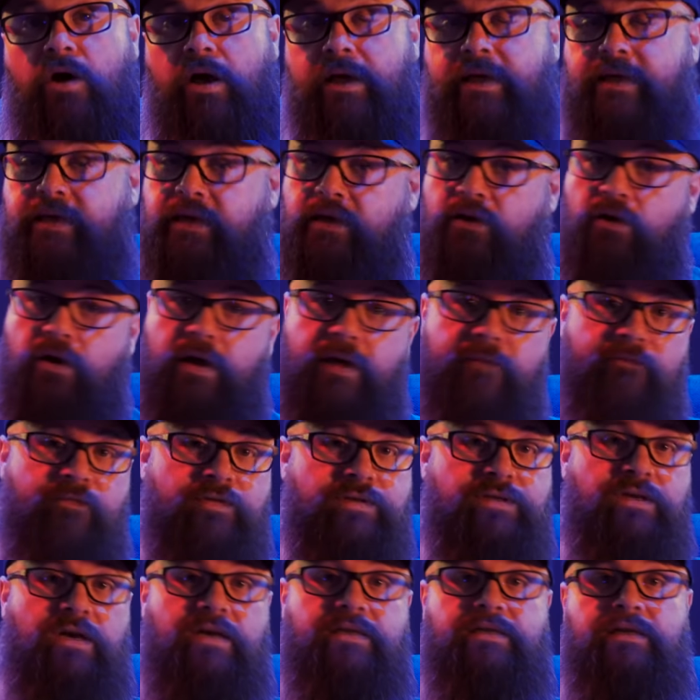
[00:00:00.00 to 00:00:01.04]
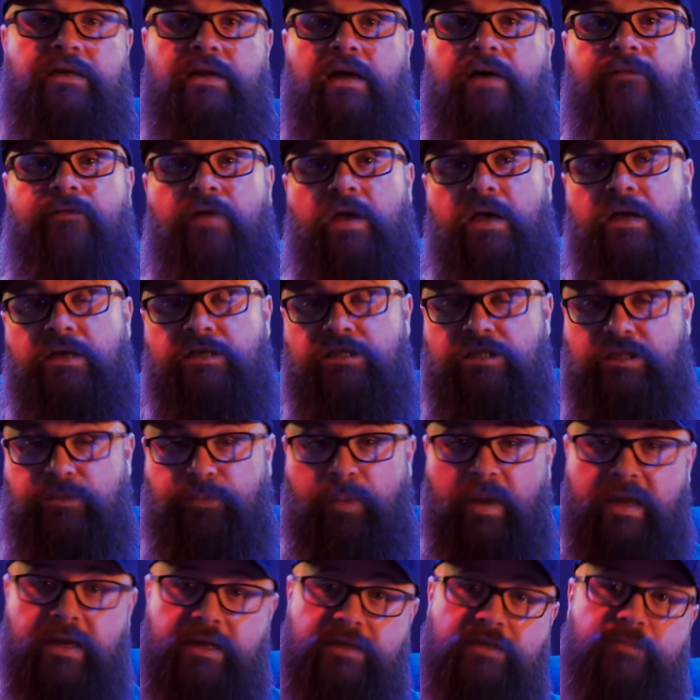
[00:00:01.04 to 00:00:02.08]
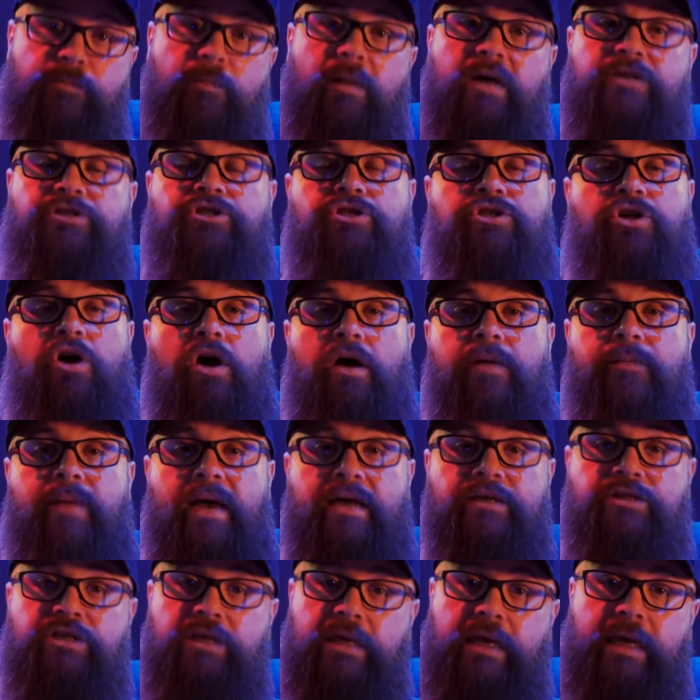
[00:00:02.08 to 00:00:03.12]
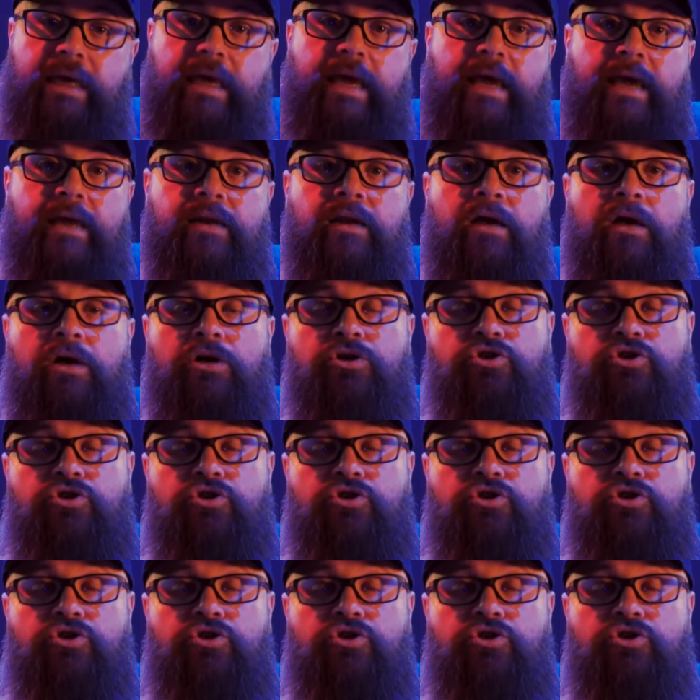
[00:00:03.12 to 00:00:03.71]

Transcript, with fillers: I cannot emphasize enough, spend as much time as you can